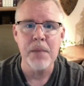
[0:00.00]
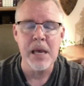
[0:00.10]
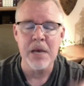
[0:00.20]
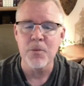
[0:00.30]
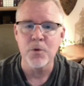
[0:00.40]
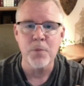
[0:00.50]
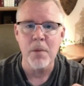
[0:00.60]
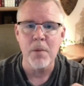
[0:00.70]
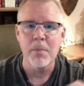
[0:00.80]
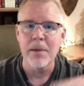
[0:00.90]
he was
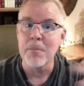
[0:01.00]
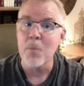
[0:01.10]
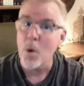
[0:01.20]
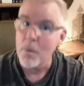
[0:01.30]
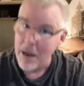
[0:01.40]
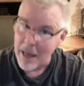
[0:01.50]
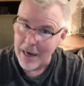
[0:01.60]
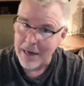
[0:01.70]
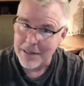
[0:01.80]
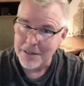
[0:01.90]
probably more
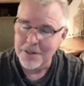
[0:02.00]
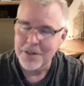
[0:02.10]
blind